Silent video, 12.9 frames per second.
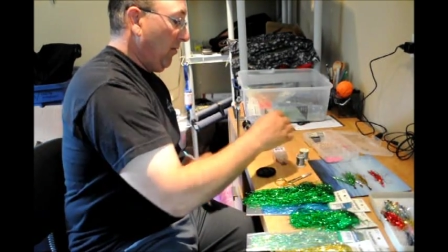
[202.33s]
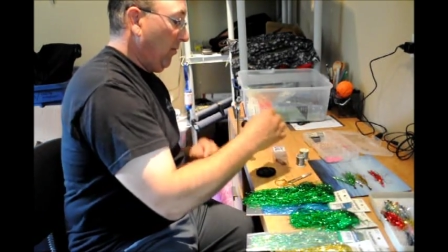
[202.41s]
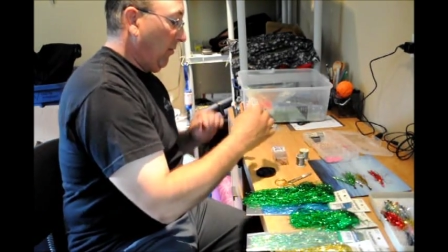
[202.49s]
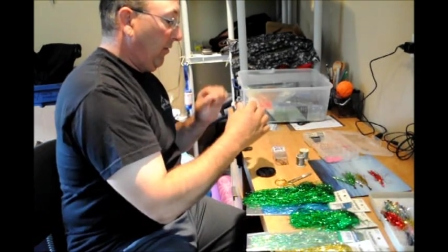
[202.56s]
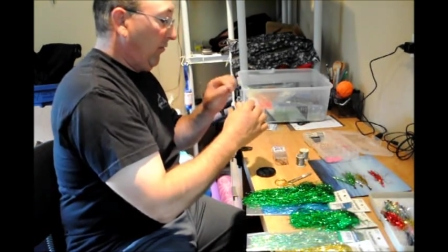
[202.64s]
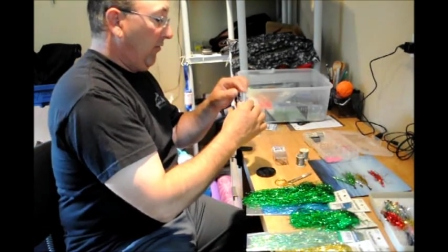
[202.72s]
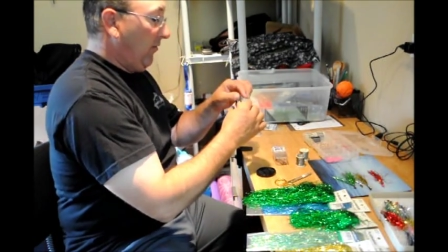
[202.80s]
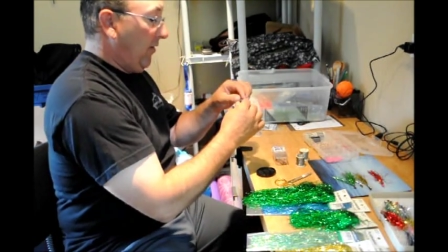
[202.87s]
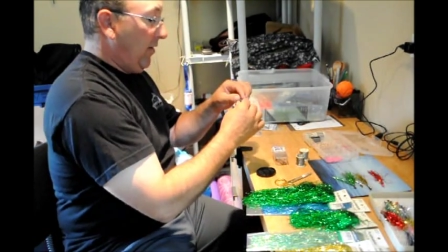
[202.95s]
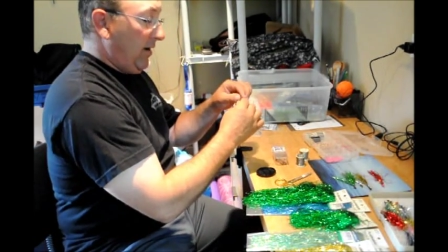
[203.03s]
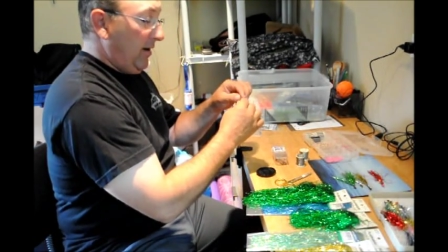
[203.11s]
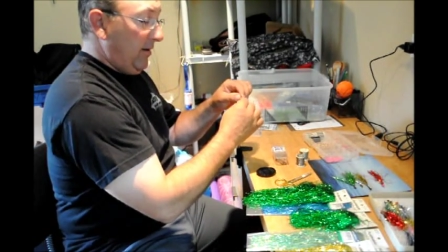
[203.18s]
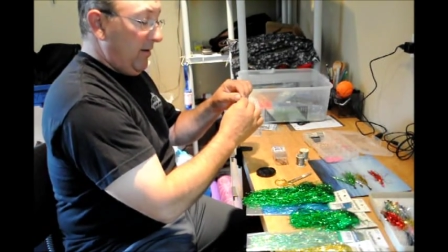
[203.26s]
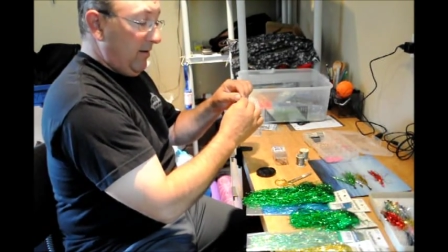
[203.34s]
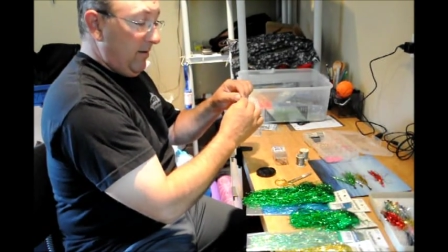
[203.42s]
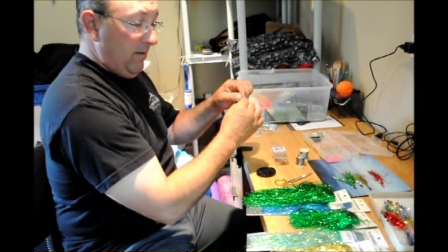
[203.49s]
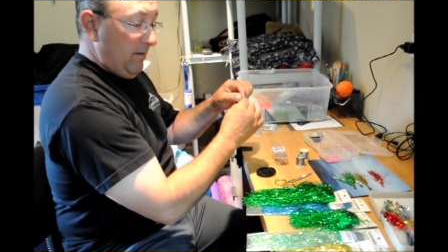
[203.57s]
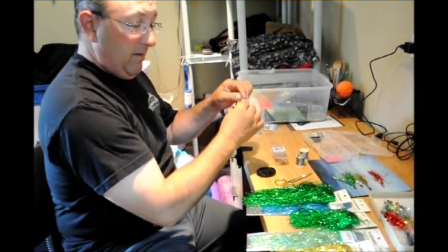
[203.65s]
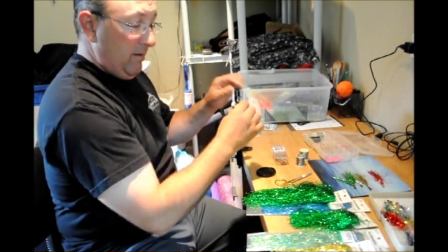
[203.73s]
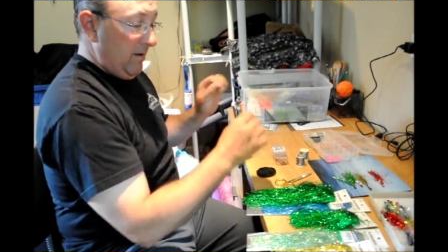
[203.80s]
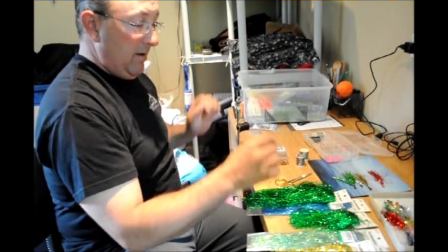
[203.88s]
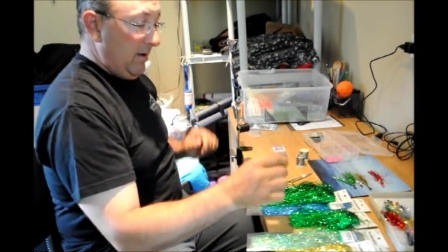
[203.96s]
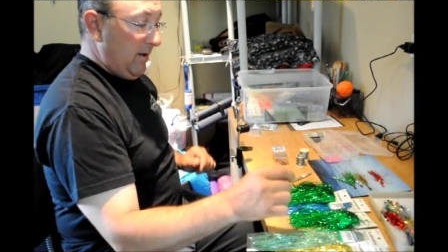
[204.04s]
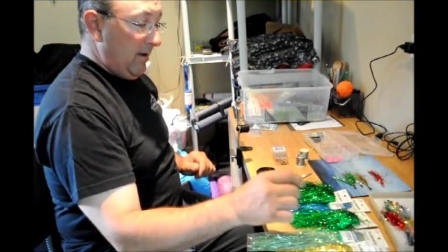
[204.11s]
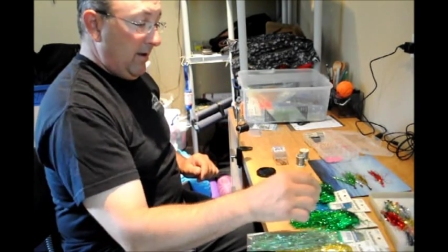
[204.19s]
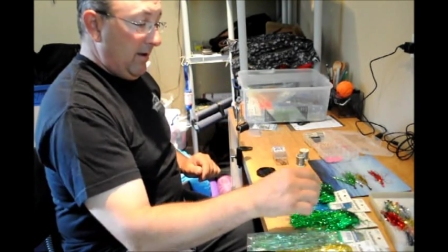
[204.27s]
Works fine.
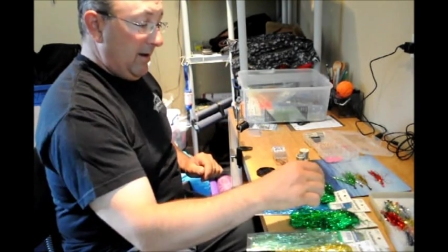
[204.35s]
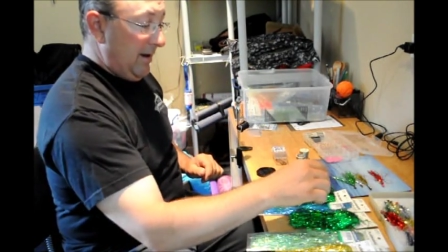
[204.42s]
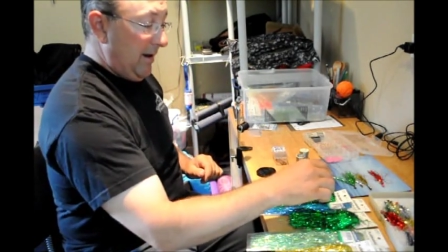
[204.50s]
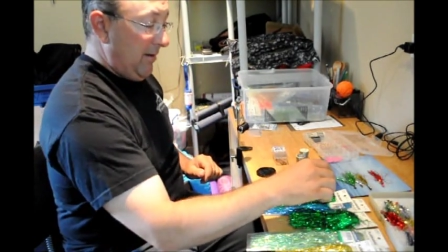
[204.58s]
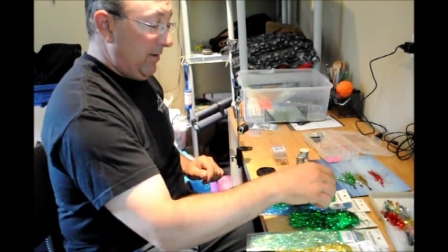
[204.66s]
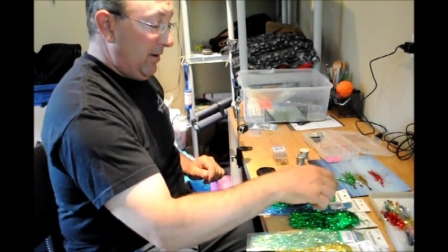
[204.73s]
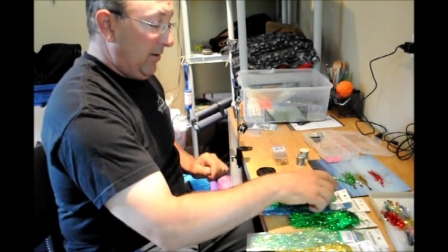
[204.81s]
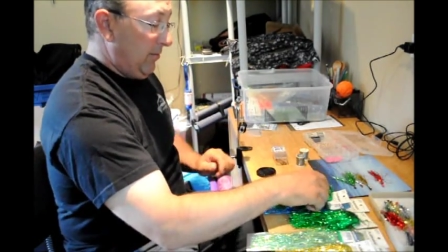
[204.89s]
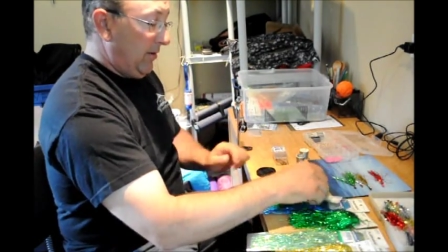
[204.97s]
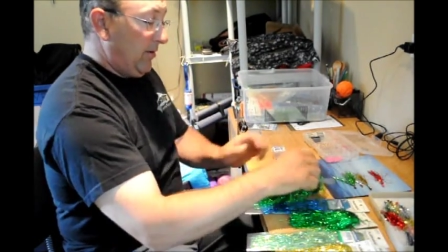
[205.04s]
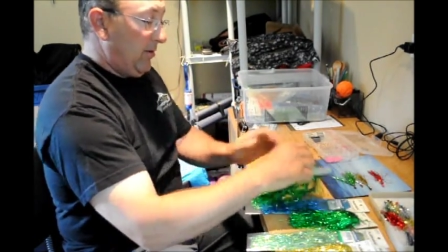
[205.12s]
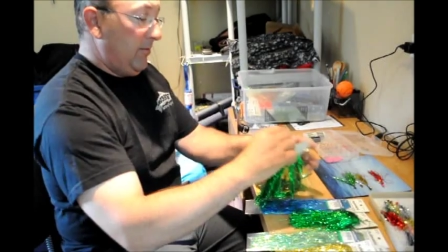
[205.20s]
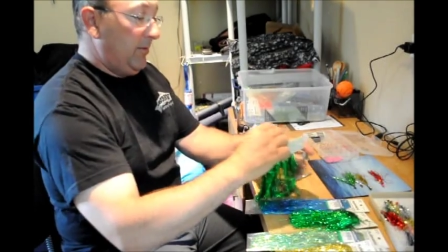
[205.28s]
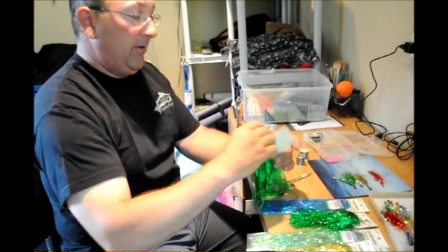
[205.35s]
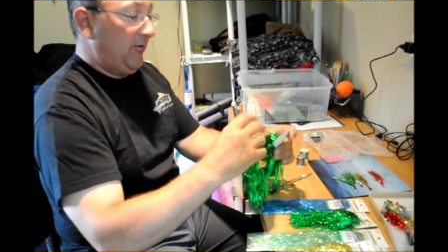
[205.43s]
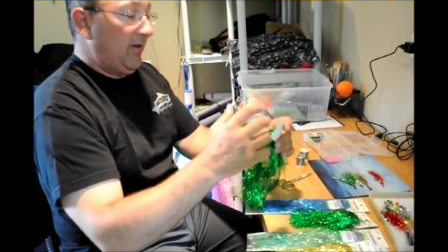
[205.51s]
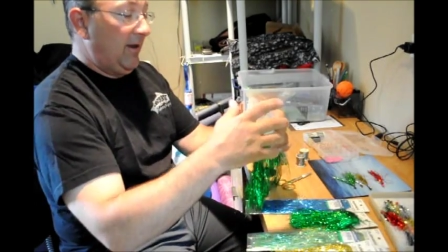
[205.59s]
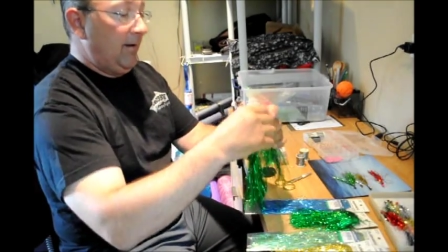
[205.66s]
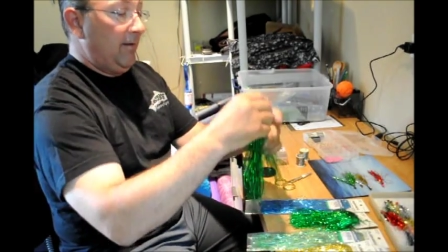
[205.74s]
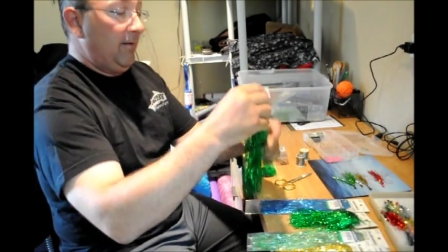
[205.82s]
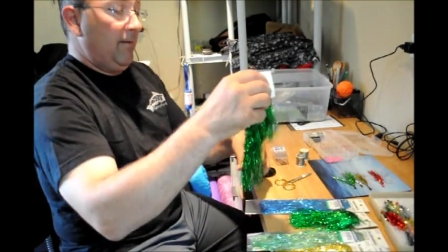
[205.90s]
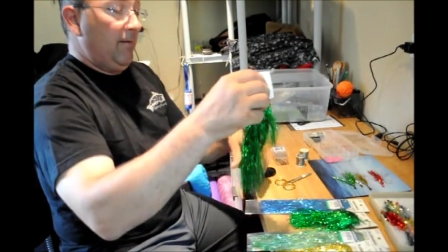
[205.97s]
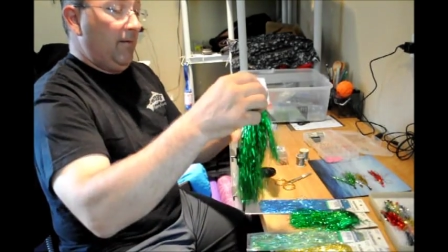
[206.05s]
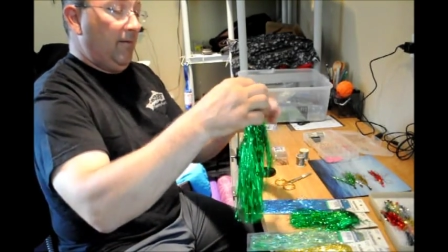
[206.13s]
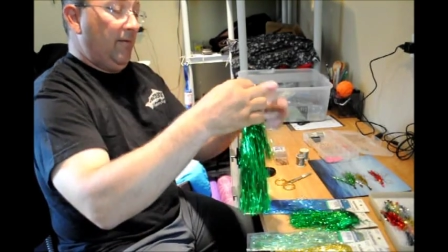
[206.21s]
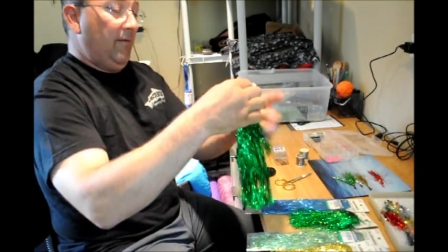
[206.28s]
Now here we go, we just get a
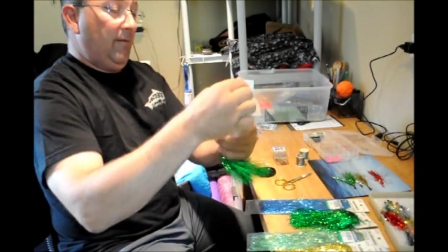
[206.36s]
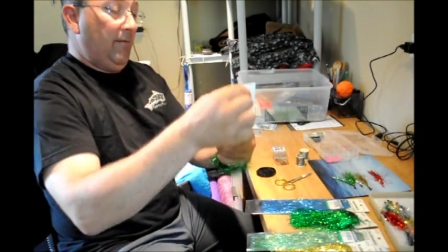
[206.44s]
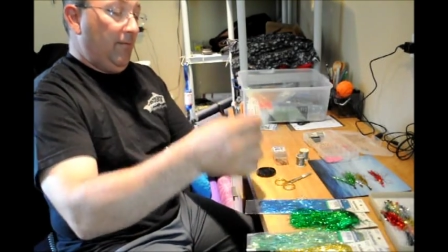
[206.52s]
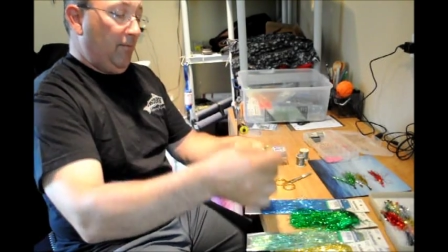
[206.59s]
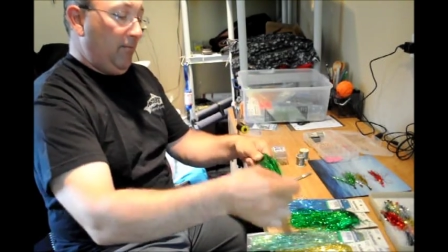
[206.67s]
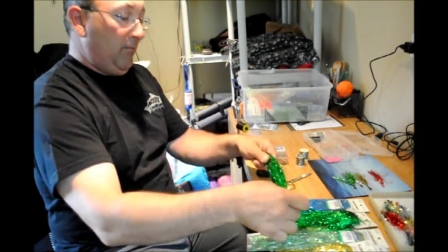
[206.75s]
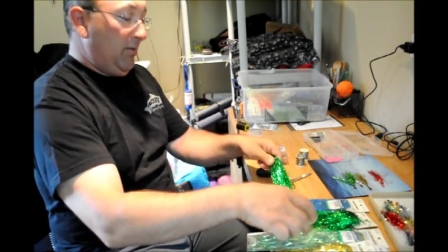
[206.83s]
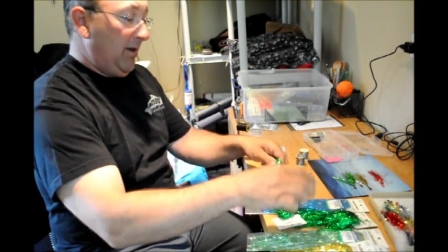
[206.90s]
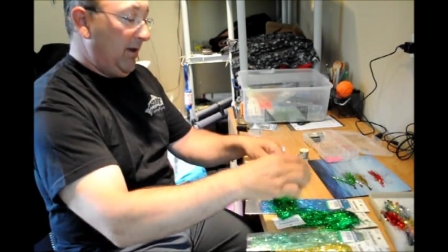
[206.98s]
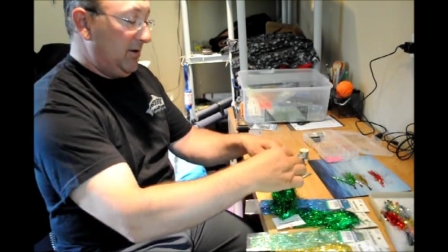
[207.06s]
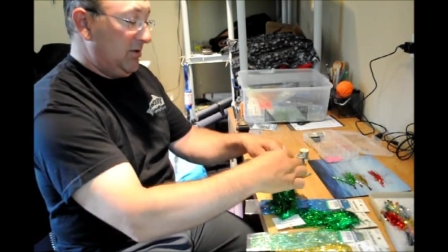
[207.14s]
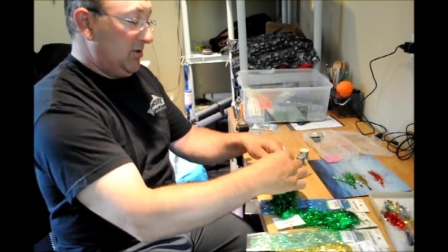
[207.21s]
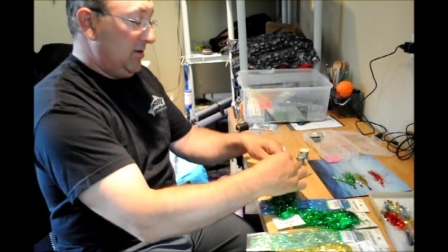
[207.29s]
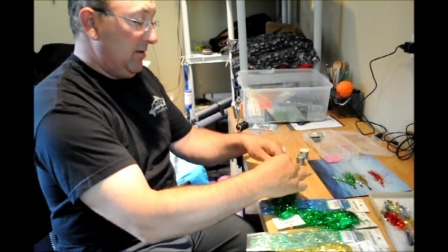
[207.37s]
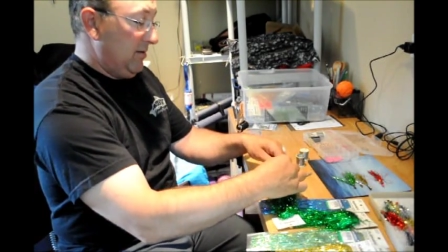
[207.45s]
pinch